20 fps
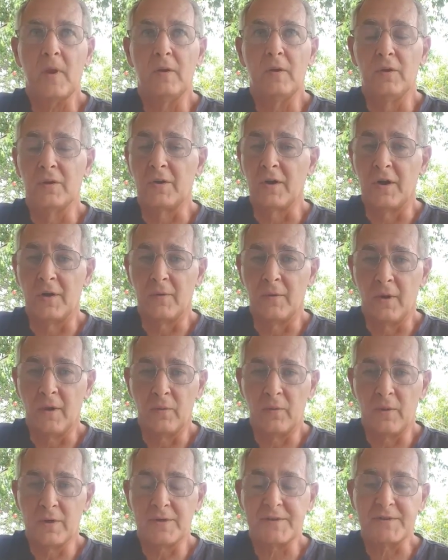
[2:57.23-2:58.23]
look,
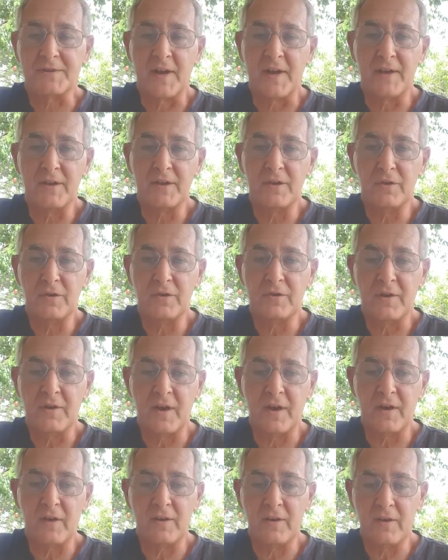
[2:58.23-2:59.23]
I want to say to you
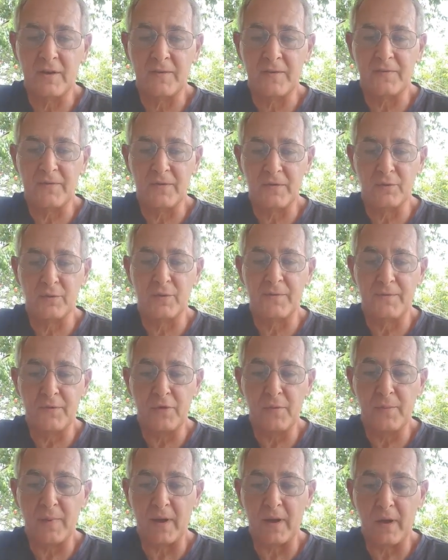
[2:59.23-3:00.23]
that if you
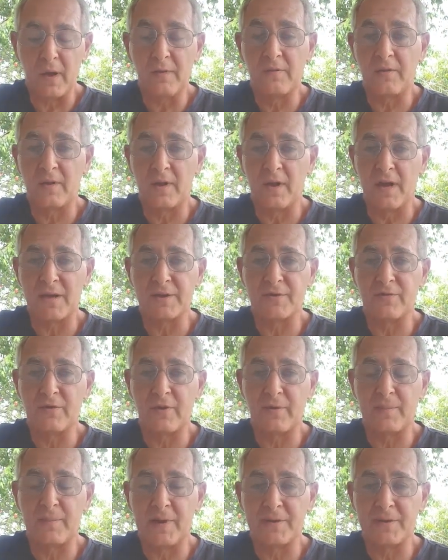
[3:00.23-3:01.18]
review back over the last 12